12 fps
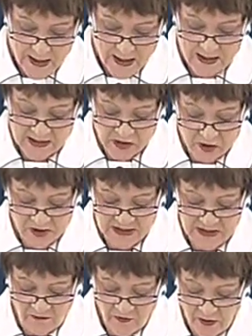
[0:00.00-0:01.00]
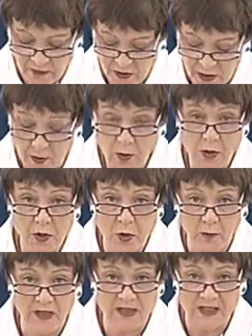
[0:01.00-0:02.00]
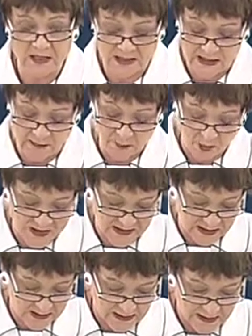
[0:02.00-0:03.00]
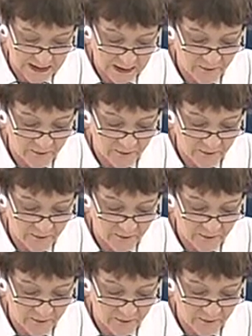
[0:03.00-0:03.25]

It's not as if there are no anomalies at present.